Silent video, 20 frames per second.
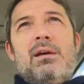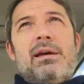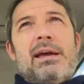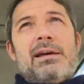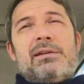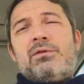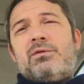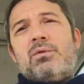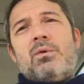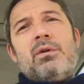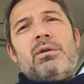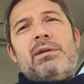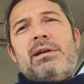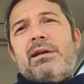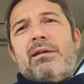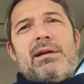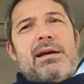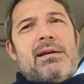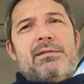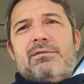
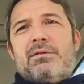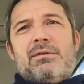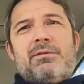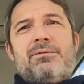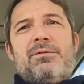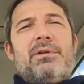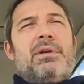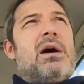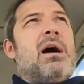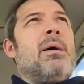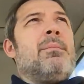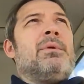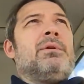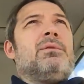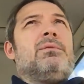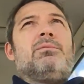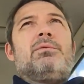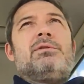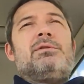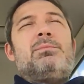extraordinary, just
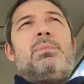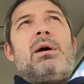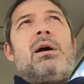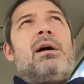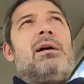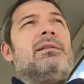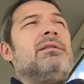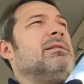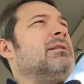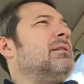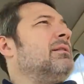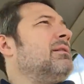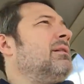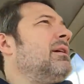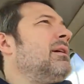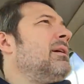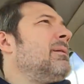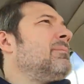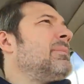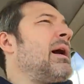phenomenal response. And
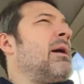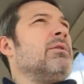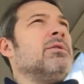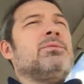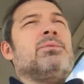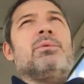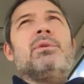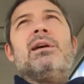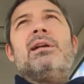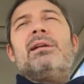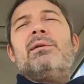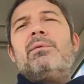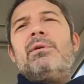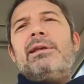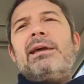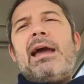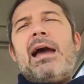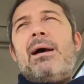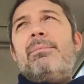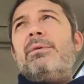I was really,
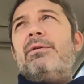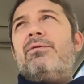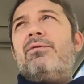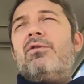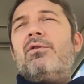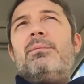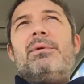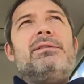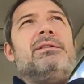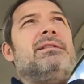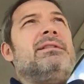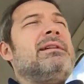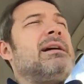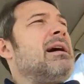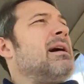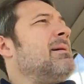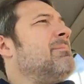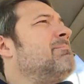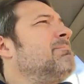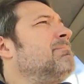really happy for him at the
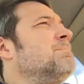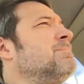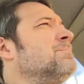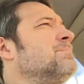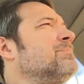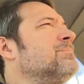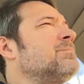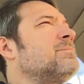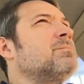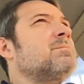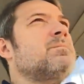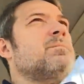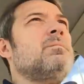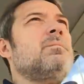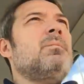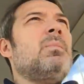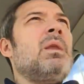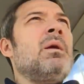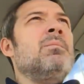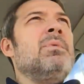time.
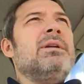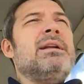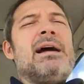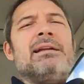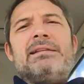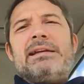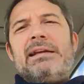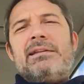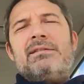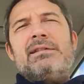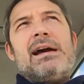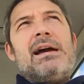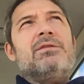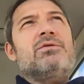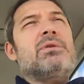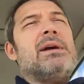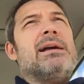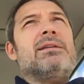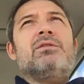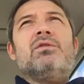But not to get
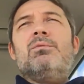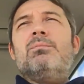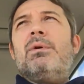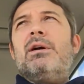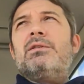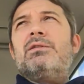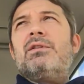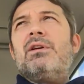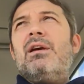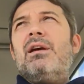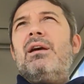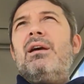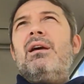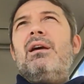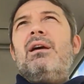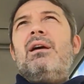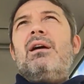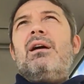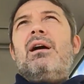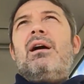sidetracked too much.
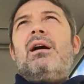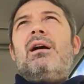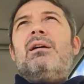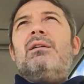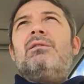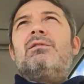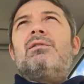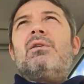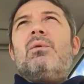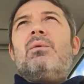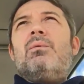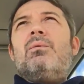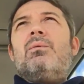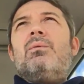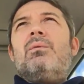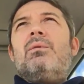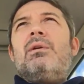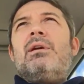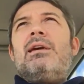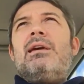Uh, so
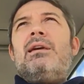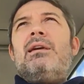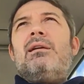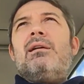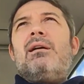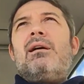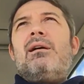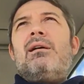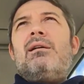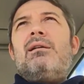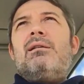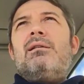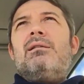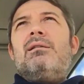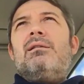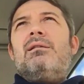he uh,